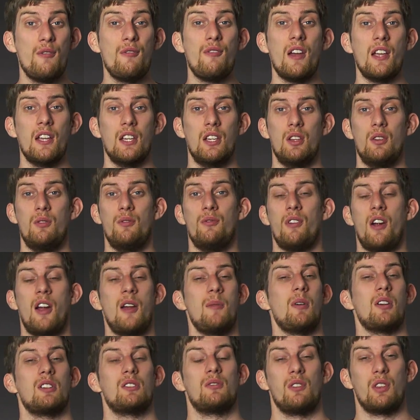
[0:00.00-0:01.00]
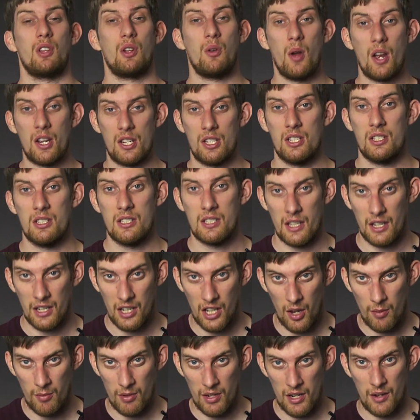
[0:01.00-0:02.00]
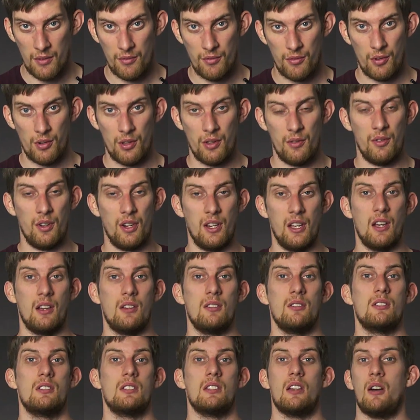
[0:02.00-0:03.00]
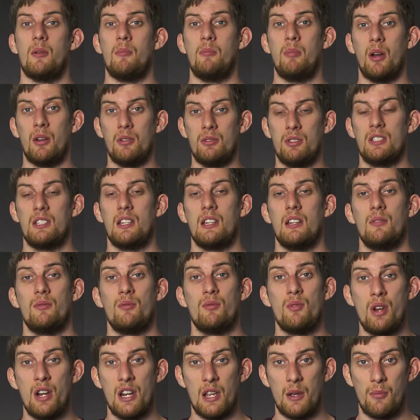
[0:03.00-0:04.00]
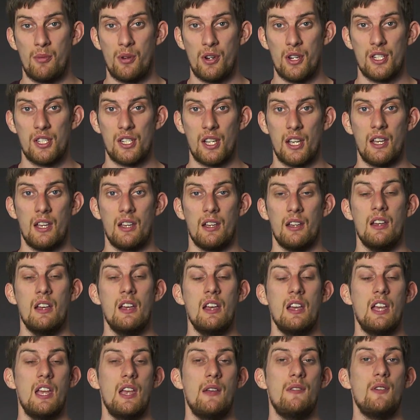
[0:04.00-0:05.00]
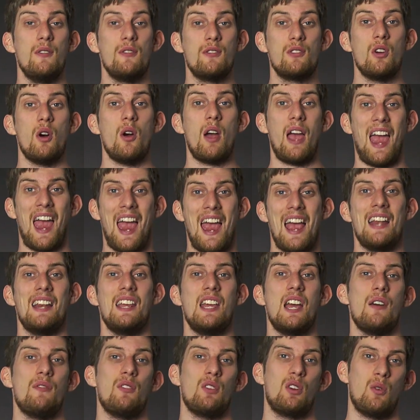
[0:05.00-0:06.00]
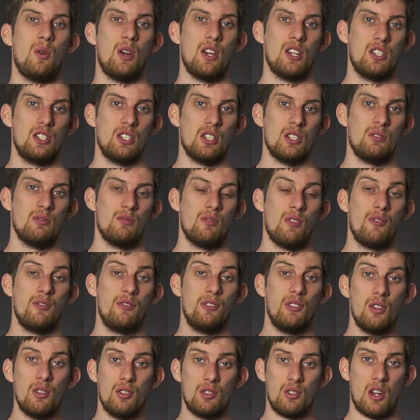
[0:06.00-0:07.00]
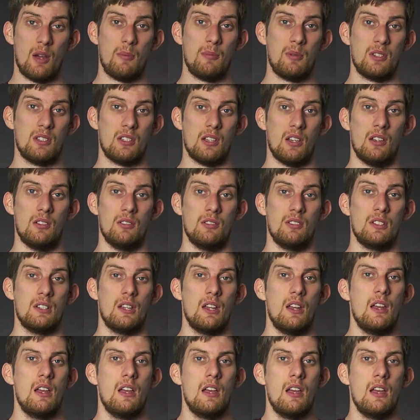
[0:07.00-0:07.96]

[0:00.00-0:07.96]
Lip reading: Thank you very much for the questions that are coming in through the videos that I'm posting. Really appreciate it. If you've got any other questions for future episodes,